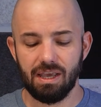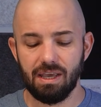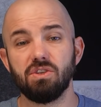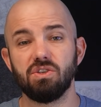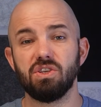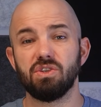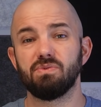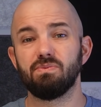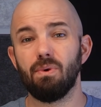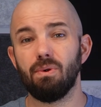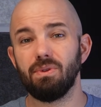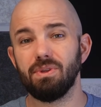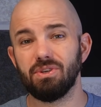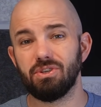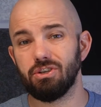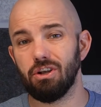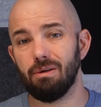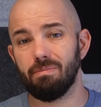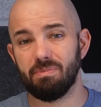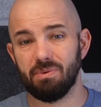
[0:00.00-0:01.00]
So this rolling
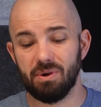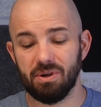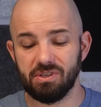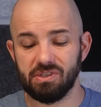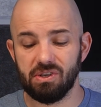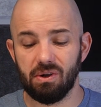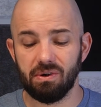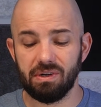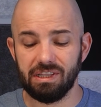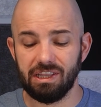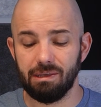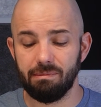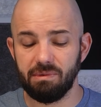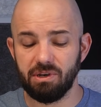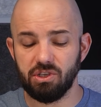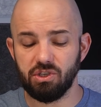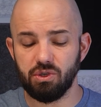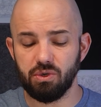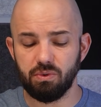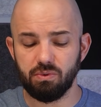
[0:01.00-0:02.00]
sharpener has already
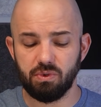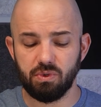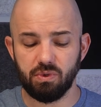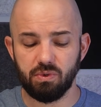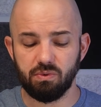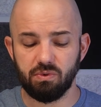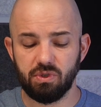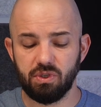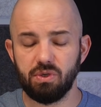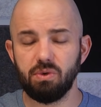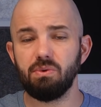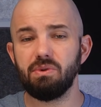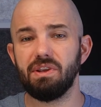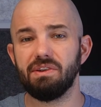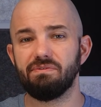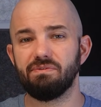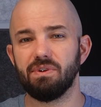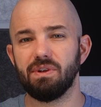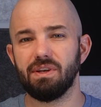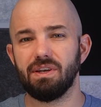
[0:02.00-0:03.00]
limited you to two
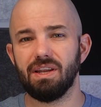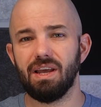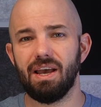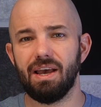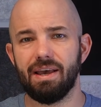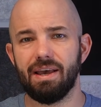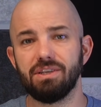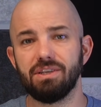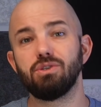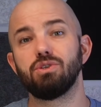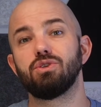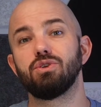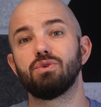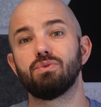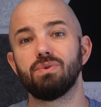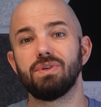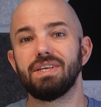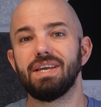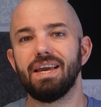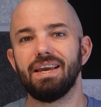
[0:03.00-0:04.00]
different
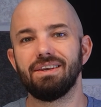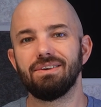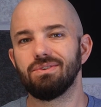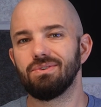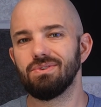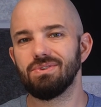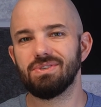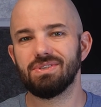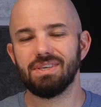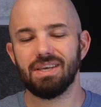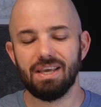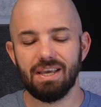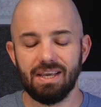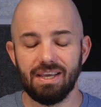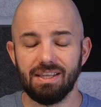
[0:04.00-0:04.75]
degree angles.